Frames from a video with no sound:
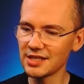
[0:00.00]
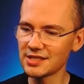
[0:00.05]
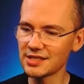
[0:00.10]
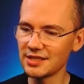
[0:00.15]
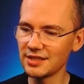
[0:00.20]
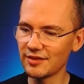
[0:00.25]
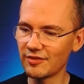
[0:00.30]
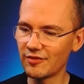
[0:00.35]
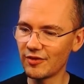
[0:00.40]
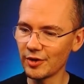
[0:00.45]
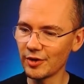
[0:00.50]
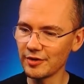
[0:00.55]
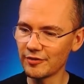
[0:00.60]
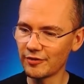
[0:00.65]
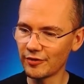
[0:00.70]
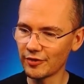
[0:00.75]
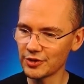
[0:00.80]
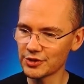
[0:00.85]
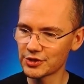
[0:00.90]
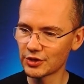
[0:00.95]
in the very
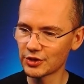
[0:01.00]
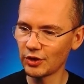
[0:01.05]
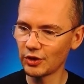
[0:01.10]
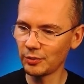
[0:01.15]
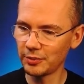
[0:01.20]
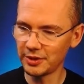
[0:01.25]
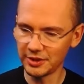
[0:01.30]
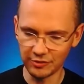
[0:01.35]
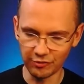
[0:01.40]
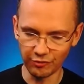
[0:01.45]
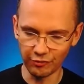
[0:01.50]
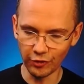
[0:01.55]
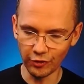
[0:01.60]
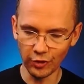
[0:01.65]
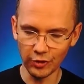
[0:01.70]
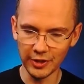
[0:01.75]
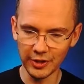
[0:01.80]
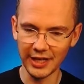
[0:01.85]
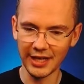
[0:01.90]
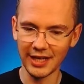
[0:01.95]
first comment
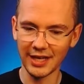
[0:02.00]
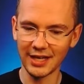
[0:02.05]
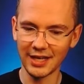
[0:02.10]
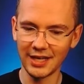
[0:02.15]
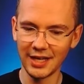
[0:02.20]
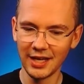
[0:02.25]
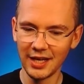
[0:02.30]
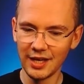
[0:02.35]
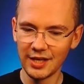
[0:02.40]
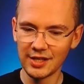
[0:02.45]
Vodak